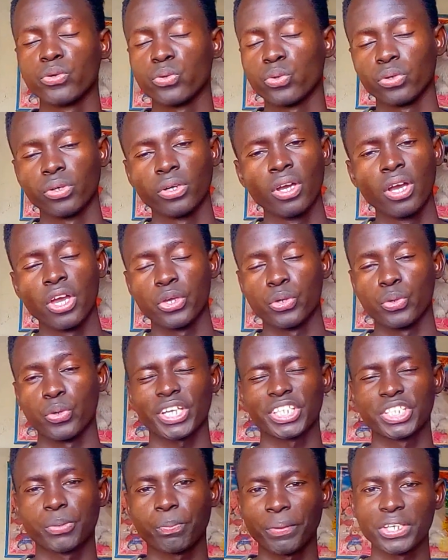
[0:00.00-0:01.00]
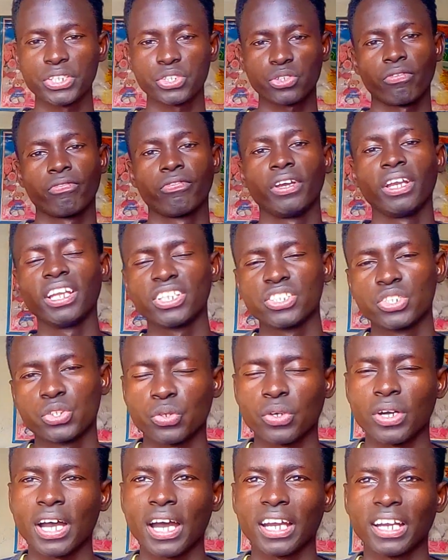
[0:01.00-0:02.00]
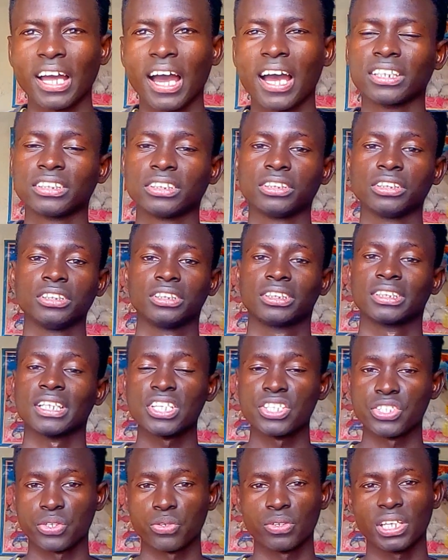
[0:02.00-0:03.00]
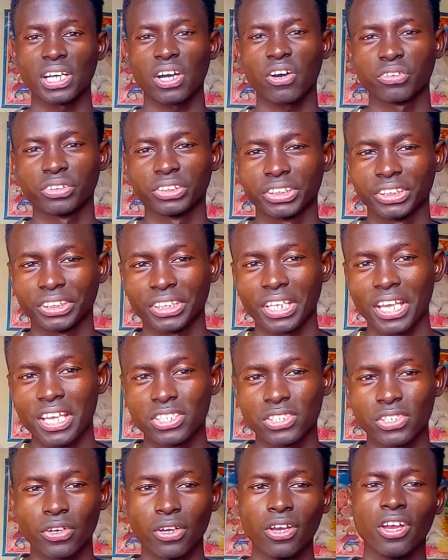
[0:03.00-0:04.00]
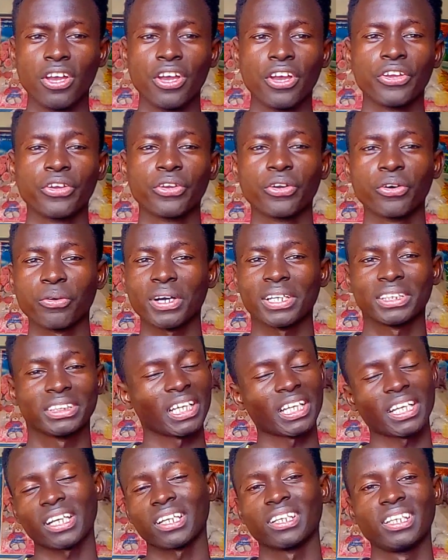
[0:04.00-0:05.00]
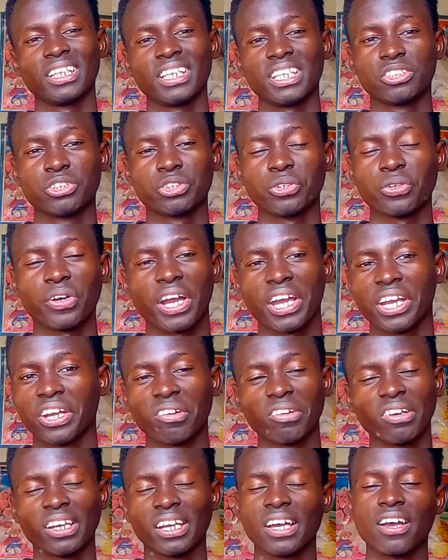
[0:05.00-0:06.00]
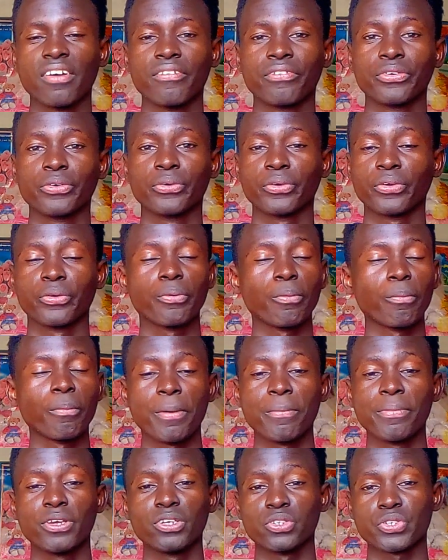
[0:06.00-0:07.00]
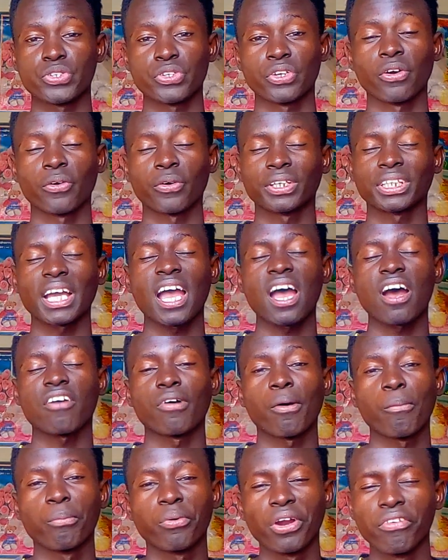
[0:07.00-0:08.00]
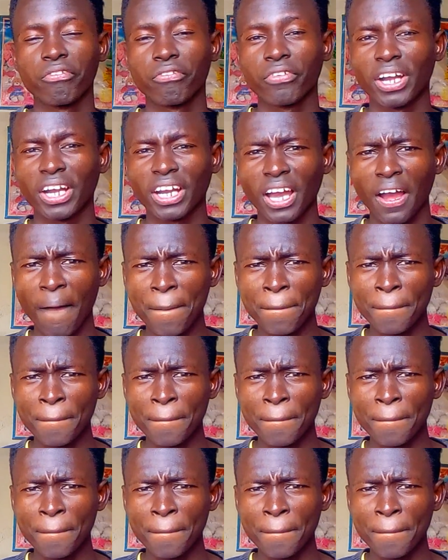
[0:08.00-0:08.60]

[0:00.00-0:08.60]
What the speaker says: you express your feelings to her, and she turns you down. She says, you know what, I can't date you, I don't love you, maybe you know what, I have a boyfriend,